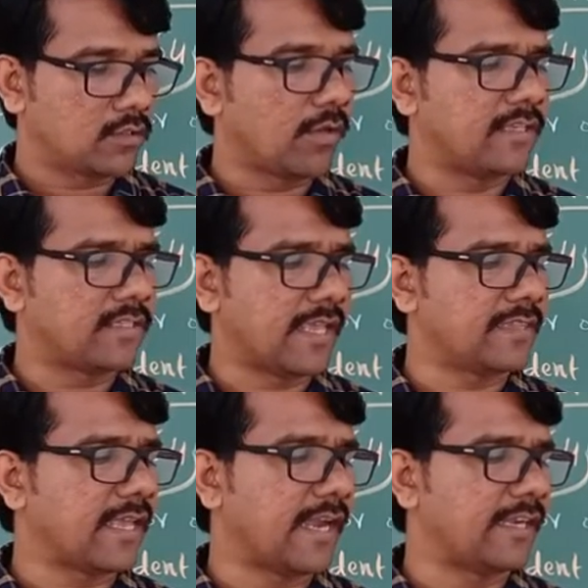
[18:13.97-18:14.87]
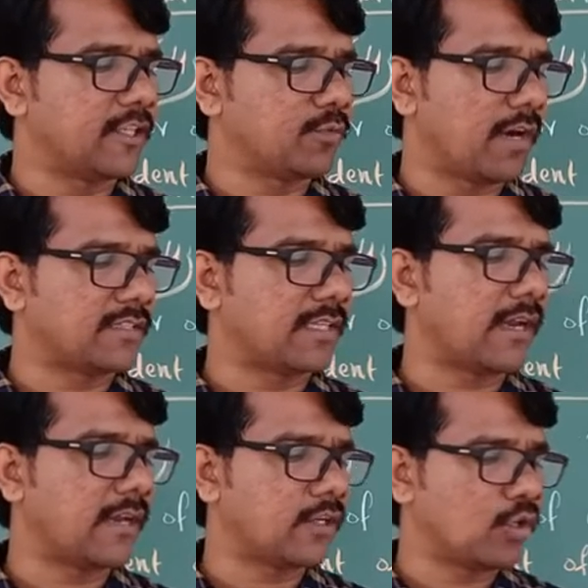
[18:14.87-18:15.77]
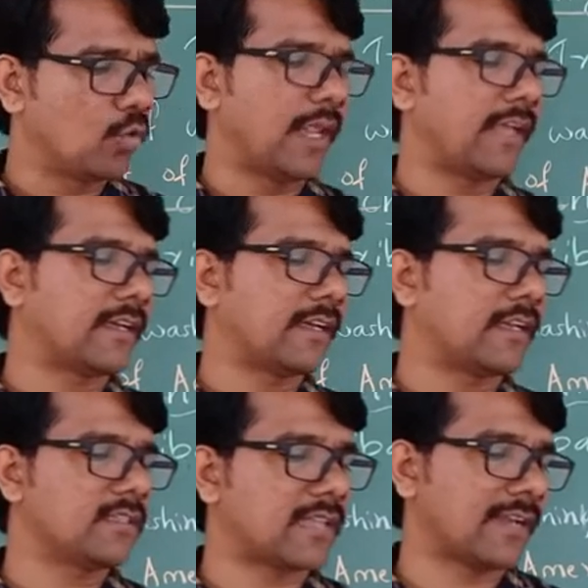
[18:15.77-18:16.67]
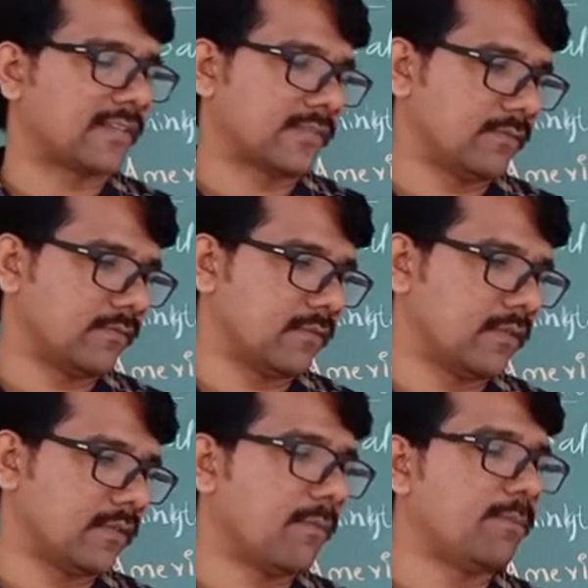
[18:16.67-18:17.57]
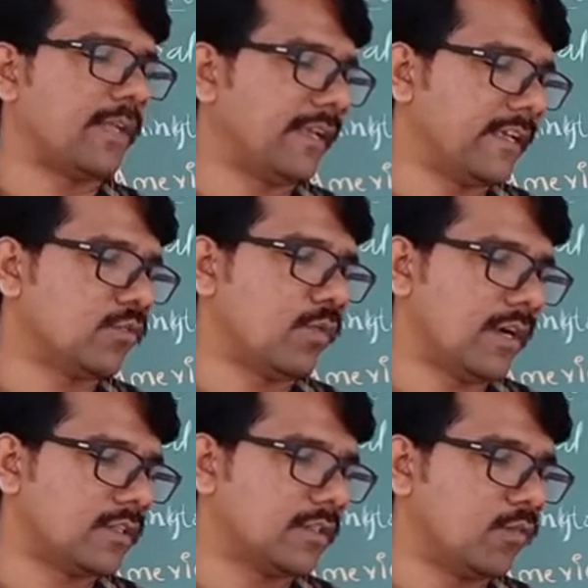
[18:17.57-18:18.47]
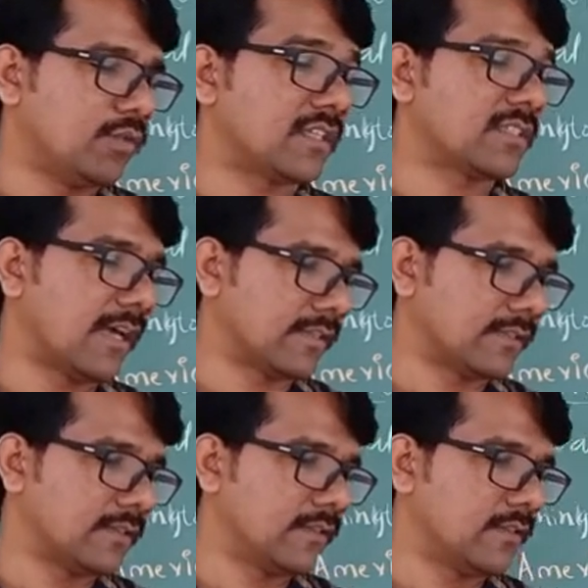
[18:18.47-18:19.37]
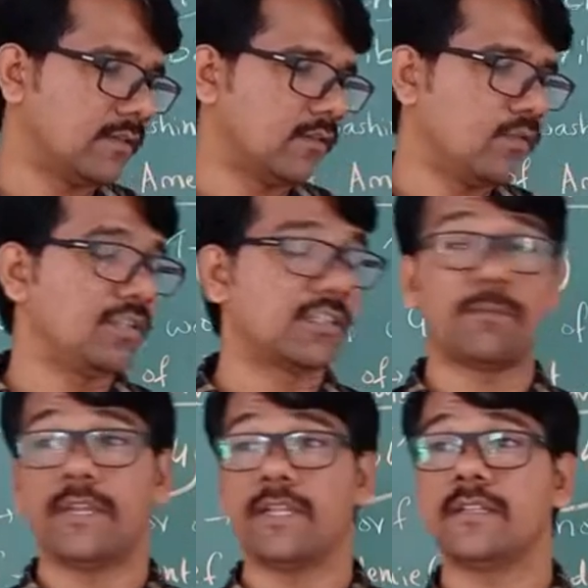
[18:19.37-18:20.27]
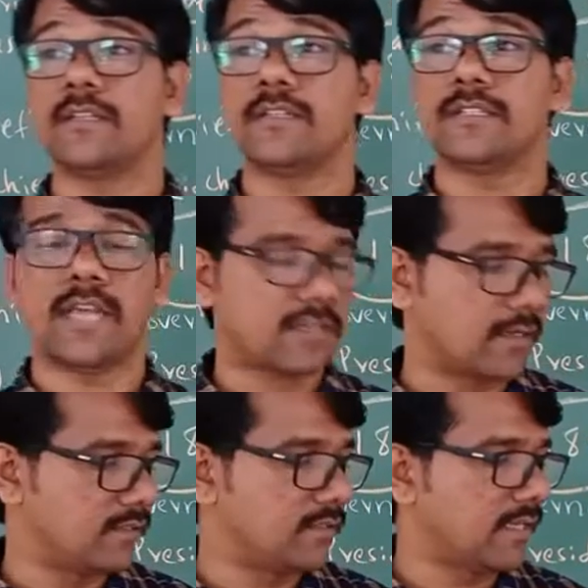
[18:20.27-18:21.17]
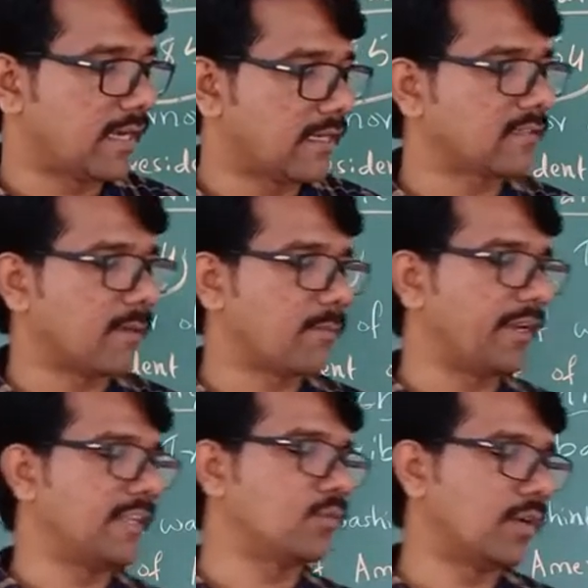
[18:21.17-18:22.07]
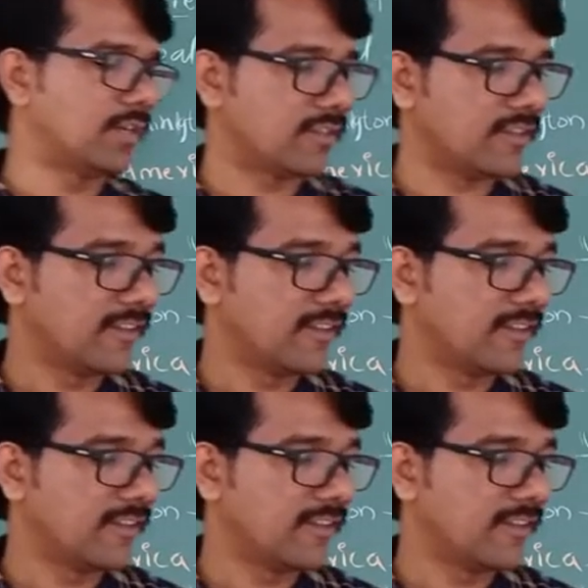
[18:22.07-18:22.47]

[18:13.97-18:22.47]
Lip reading: So he is saying that his words are true like stars, comparing his words with the stars. Who is comparing? Seattle. Seattle is comparing his words.